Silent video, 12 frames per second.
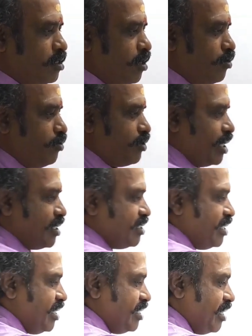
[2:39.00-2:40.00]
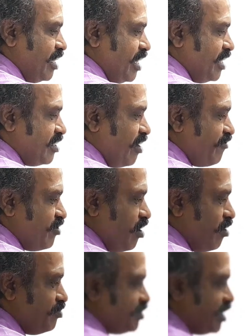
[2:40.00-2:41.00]
Now you can see the length of the
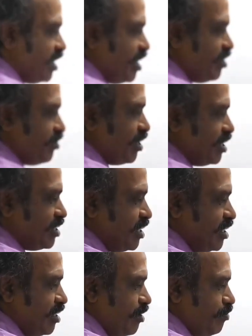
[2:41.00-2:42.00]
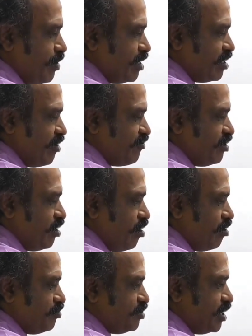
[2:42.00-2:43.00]
object and you can see the breadth of the
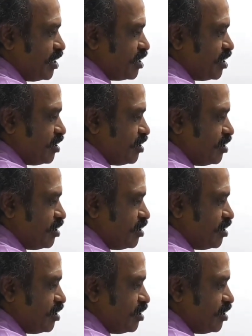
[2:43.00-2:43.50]
object.